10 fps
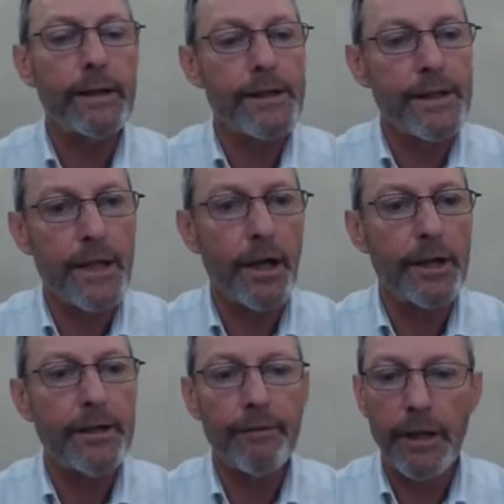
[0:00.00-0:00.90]
This is the
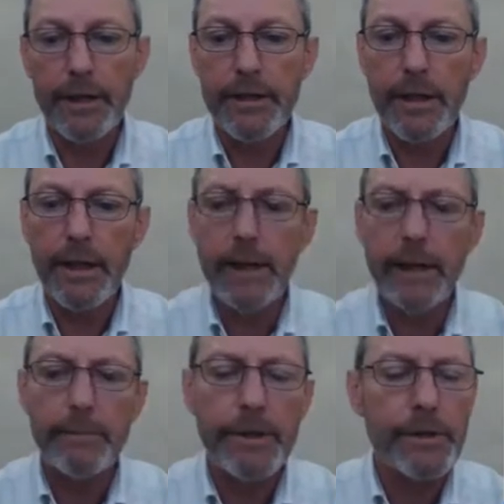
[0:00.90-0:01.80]
island of Lundy
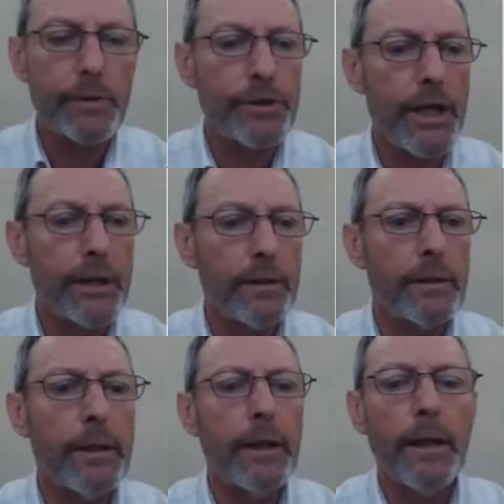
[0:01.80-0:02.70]
in the Bristol Channel,